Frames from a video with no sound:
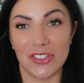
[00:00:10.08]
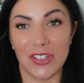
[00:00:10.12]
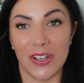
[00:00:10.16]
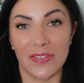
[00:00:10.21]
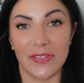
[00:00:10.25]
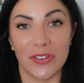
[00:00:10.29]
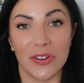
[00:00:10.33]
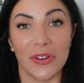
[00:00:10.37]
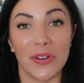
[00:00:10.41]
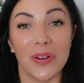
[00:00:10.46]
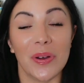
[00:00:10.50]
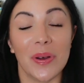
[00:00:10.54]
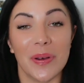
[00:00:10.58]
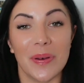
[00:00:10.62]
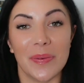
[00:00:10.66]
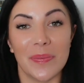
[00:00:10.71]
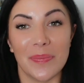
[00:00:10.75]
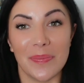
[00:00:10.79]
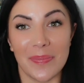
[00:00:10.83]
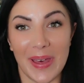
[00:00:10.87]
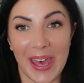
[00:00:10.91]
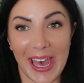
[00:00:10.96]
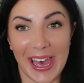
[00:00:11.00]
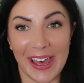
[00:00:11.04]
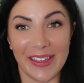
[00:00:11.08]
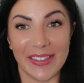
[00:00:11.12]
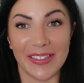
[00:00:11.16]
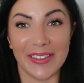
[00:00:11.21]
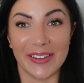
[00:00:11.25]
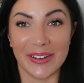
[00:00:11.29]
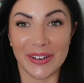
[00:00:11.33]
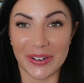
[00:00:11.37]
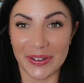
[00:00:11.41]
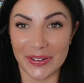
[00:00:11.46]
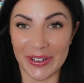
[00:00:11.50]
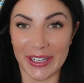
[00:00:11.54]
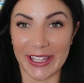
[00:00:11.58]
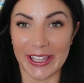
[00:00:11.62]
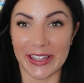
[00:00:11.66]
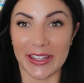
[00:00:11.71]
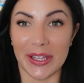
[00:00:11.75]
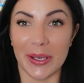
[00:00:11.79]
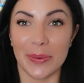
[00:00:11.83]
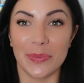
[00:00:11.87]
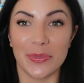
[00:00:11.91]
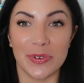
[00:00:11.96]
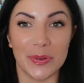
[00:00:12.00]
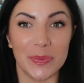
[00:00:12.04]
level math
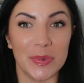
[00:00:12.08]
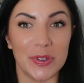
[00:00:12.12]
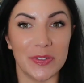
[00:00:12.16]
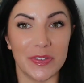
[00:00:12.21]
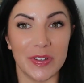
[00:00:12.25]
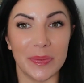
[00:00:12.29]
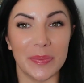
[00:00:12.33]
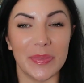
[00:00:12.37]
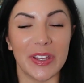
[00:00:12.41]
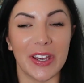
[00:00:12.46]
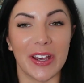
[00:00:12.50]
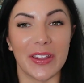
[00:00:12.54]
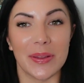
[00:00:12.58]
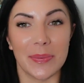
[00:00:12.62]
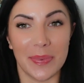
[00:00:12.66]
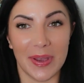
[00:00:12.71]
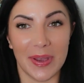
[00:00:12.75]
curriculum from Moving Beyond the